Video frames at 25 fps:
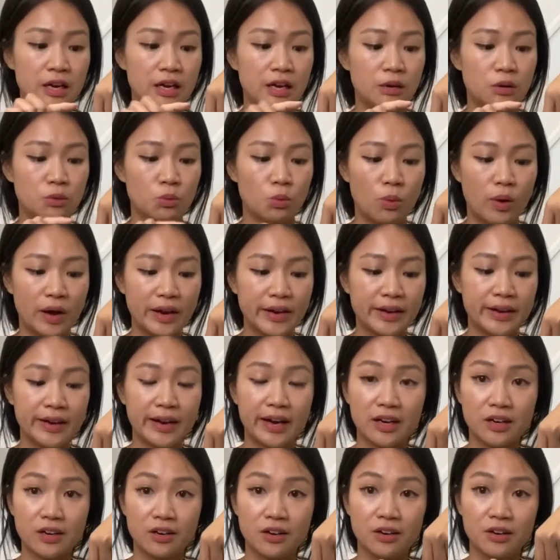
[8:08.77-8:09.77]
1
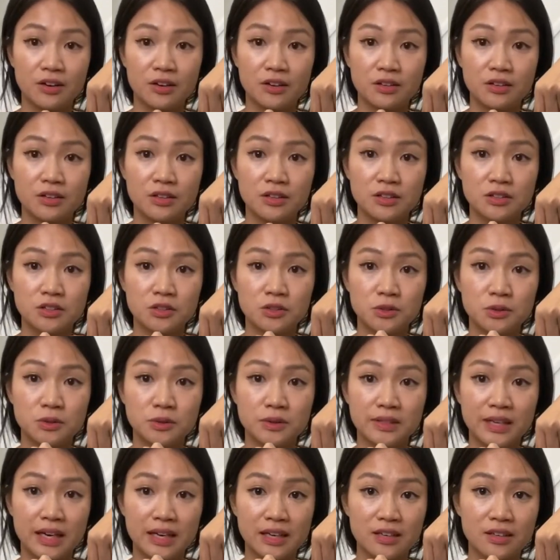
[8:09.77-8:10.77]
knuckle, 2
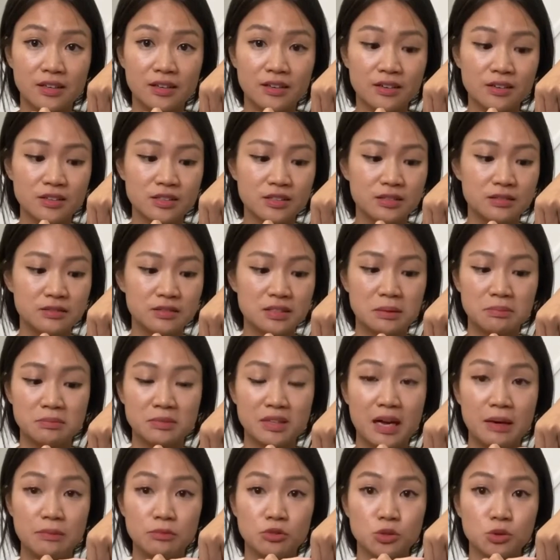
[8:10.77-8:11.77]
knuckles,
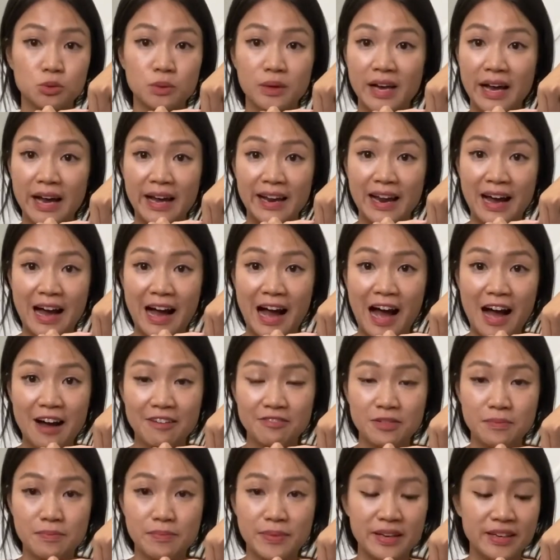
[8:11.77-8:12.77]
sometimes 2.5 a
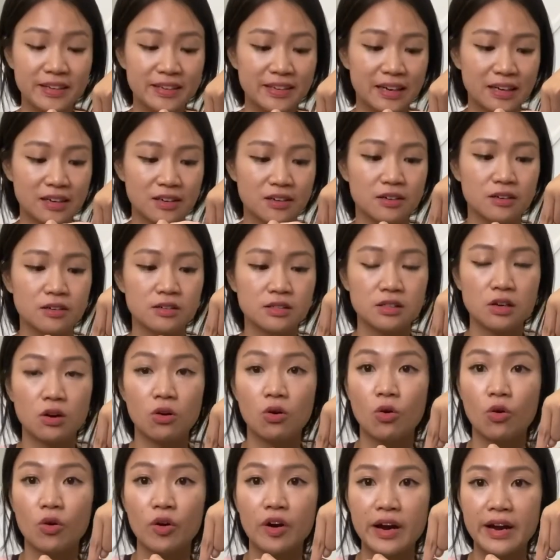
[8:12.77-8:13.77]
bit knuckles,
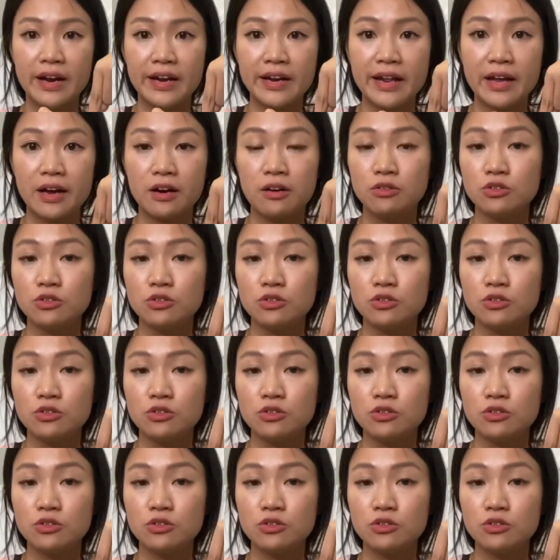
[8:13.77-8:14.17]
or a nail.